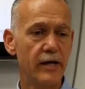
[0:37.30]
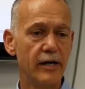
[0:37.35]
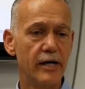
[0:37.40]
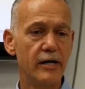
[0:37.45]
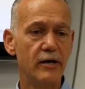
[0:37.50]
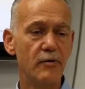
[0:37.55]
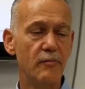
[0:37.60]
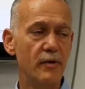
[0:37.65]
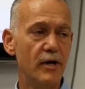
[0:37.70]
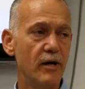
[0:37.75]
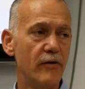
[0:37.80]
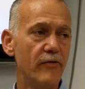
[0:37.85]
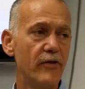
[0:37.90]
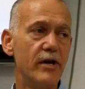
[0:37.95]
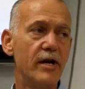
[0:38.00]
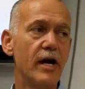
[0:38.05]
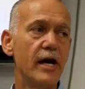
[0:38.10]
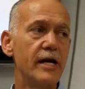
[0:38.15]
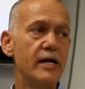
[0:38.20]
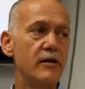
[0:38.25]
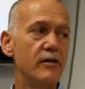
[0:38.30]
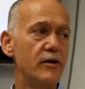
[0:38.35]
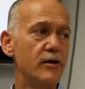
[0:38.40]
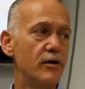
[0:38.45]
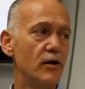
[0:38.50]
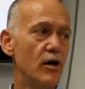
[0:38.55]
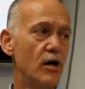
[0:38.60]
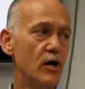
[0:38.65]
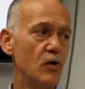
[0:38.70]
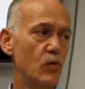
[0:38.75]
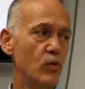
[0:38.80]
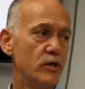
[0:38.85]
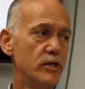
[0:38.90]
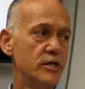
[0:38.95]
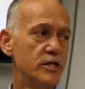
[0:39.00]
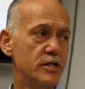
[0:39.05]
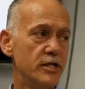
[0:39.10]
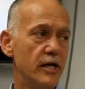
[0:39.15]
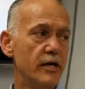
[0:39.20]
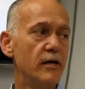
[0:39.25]
In the middle of the night, the dog was
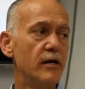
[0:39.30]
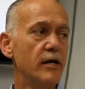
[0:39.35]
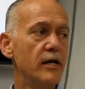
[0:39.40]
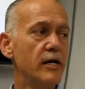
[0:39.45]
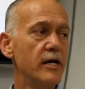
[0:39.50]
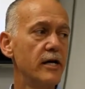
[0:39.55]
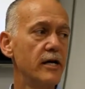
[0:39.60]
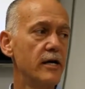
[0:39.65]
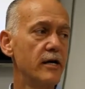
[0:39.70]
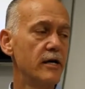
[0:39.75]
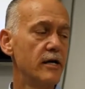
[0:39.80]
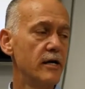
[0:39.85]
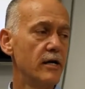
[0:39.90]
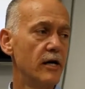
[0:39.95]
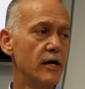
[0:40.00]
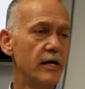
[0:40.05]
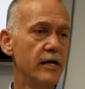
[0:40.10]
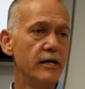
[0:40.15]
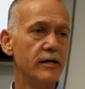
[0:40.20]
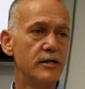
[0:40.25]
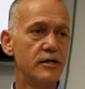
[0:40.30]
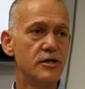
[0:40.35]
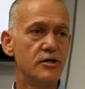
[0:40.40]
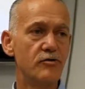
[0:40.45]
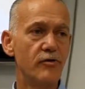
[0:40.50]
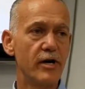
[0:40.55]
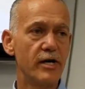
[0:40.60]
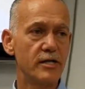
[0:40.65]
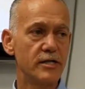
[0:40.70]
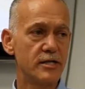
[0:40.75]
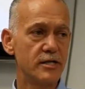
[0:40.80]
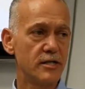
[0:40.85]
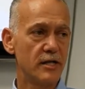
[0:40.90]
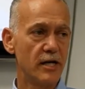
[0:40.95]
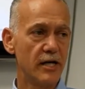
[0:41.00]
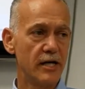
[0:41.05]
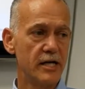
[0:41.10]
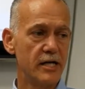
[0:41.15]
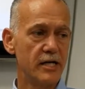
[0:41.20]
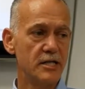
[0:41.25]
suddenly in distress.
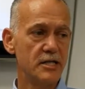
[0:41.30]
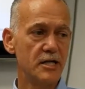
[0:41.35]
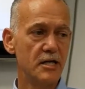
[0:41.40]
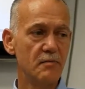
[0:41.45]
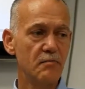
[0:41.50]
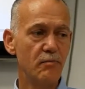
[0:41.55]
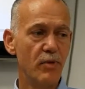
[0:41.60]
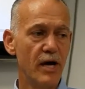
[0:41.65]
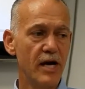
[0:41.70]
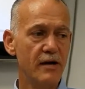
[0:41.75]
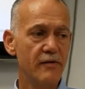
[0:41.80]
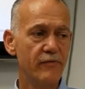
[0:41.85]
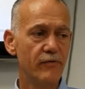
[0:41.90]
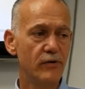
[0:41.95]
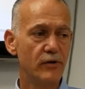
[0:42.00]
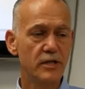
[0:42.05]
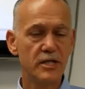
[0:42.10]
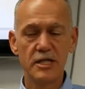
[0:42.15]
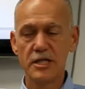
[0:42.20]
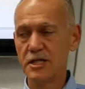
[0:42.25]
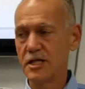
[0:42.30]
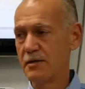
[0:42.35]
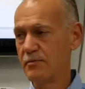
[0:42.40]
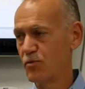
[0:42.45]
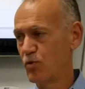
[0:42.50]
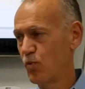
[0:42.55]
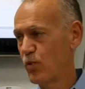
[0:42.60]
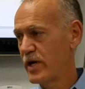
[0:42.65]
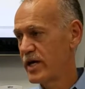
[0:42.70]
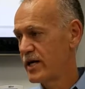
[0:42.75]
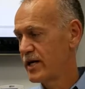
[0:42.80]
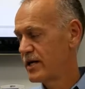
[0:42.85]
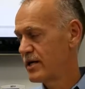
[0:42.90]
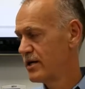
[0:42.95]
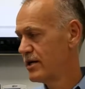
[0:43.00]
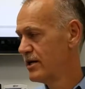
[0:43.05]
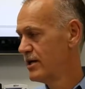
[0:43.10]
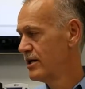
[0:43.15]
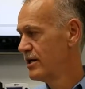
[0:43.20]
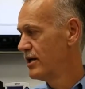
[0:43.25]
He seemed painful. He seemed weak.
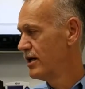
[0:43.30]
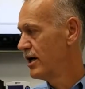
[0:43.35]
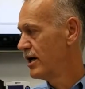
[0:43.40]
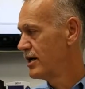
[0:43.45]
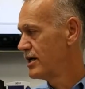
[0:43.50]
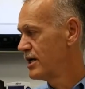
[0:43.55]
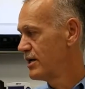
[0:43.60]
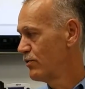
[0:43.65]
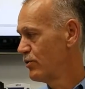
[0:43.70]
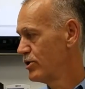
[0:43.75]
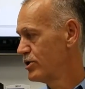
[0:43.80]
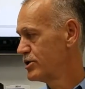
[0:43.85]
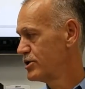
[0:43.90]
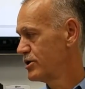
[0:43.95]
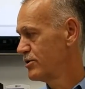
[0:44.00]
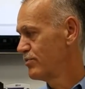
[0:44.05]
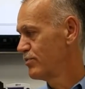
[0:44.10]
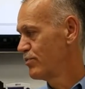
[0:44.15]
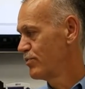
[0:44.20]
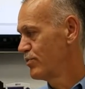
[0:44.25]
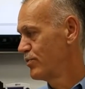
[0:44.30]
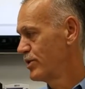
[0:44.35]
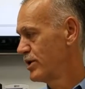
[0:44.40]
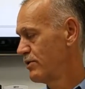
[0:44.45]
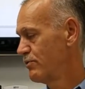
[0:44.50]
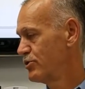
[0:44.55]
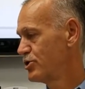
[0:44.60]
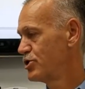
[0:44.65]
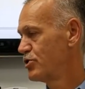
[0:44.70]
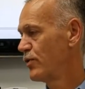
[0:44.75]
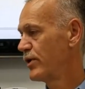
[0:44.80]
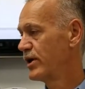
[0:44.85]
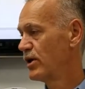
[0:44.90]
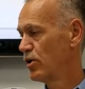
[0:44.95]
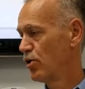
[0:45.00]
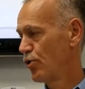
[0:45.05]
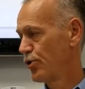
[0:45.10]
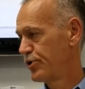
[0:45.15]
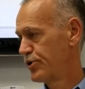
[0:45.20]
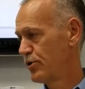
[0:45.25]
He was showing
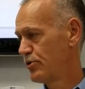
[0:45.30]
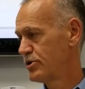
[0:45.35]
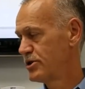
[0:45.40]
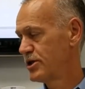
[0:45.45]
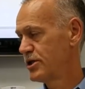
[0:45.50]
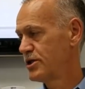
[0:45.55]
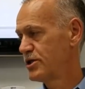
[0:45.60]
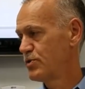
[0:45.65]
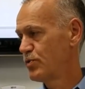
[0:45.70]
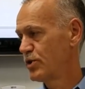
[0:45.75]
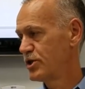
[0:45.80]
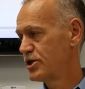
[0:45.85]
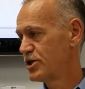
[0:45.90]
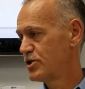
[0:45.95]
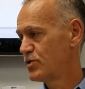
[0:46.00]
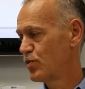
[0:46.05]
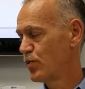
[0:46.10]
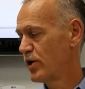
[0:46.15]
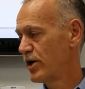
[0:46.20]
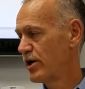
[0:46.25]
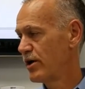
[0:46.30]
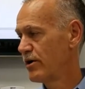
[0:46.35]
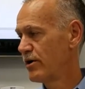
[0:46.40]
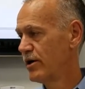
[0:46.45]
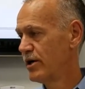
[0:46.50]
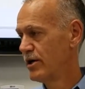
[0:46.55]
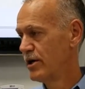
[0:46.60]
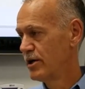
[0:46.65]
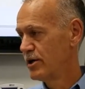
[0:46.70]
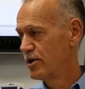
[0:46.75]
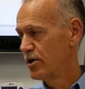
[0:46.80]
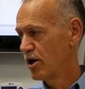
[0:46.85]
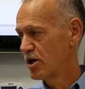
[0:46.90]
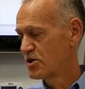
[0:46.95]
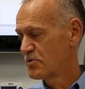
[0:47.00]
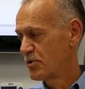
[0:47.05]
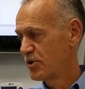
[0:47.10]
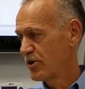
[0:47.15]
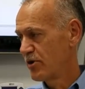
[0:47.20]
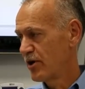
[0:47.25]
lordosis, which is where
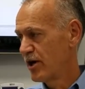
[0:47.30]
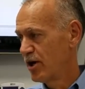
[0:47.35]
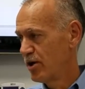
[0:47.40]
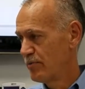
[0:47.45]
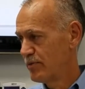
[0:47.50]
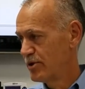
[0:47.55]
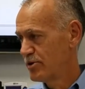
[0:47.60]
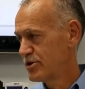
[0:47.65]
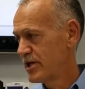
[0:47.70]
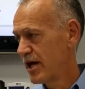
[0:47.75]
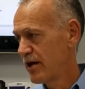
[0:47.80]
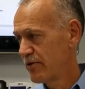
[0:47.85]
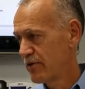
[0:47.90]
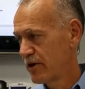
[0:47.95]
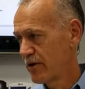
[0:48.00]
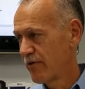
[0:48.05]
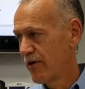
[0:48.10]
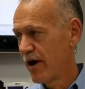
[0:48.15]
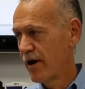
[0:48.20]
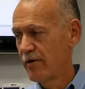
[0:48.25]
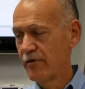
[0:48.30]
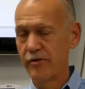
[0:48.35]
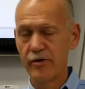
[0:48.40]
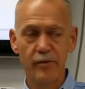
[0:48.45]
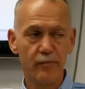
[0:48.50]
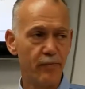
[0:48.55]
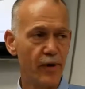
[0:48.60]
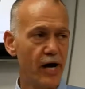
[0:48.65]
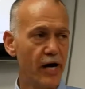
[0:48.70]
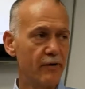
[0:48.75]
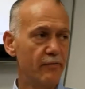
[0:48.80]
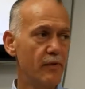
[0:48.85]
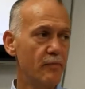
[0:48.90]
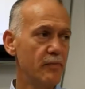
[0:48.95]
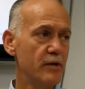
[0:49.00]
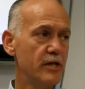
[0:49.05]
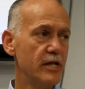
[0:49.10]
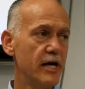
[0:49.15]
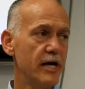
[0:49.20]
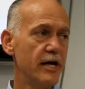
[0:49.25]
dogs put their elbows down at the ground and their bottom
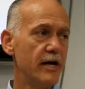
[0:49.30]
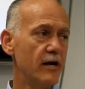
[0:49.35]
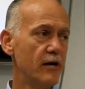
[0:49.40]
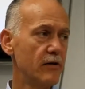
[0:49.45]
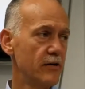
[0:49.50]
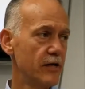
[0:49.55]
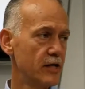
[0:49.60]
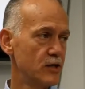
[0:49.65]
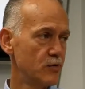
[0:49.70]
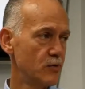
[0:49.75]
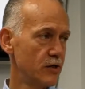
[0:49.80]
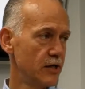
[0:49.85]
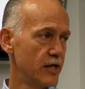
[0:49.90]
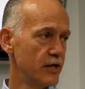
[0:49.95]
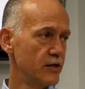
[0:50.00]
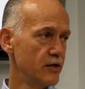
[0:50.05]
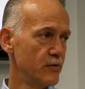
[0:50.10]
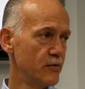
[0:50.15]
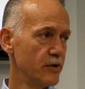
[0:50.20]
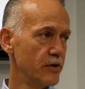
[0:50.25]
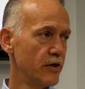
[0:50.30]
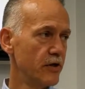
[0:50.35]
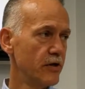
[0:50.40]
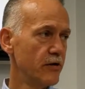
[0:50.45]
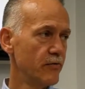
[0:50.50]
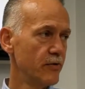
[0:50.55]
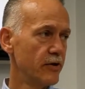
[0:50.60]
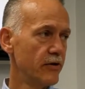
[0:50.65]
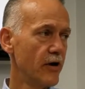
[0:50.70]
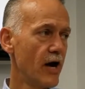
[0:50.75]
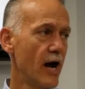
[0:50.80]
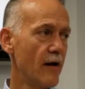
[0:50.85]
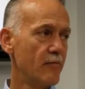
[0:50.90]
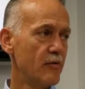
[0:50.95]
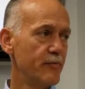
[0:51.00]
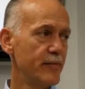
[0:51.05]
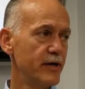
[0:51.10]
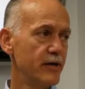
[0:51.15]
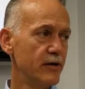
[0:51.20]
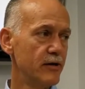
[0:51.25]
up in the air. That's what they do when their
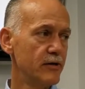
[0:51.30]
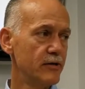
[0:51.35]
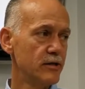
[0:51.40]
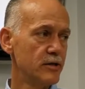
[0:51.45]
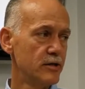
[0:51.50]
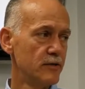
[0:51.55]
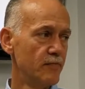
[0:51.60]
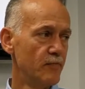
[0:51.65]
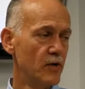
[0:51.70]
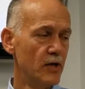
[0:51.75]
abdomen hurts.